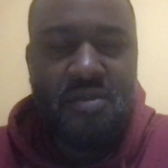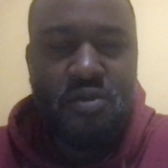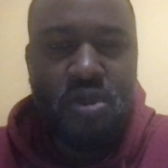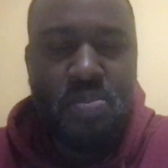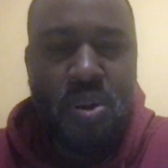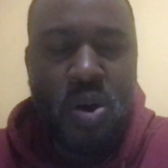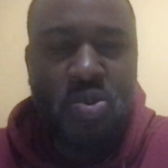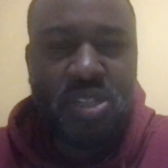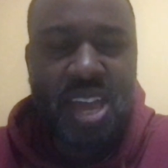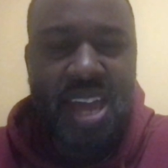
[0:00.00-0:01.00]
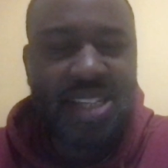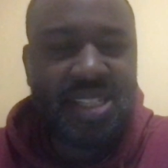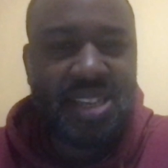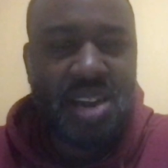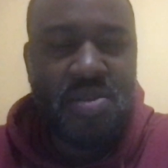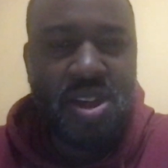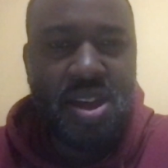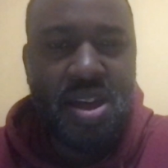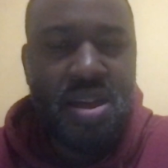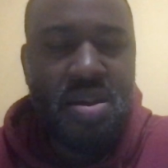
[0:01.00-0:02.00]
repulse
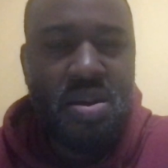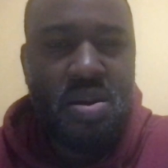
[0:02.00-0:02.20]
exterior,